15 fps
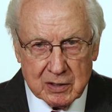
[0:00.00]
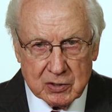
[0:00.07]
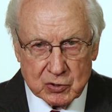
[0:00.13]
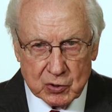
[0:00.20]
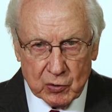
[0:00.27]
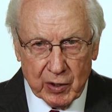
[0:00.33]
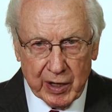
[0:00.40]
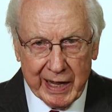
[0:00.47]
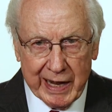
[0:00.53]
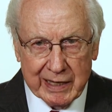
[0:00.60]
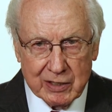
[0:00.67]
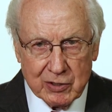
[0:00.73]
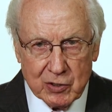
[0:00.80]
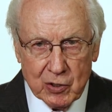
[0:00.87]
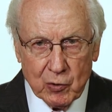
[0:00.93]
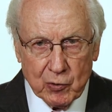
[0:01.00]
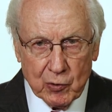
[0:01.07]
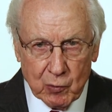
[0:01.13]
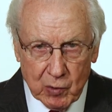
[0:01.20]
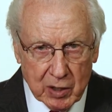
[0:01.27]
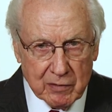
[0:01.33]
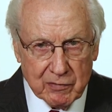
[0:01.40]
so that I can know the
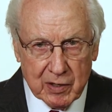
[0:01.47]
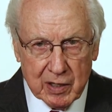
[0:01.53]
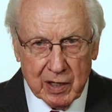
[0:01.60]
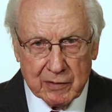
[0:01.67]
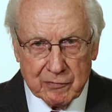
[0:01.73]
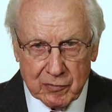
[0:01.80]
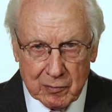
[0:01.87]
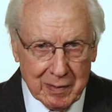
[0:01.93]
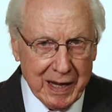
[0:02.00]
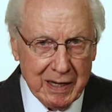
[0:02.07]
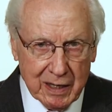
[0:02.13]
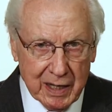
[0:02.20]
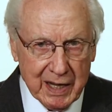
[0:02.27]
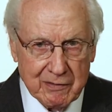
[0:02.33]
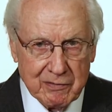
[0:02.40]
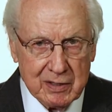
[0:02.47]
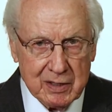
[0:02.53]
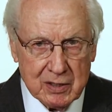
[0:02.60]
will of God for my life?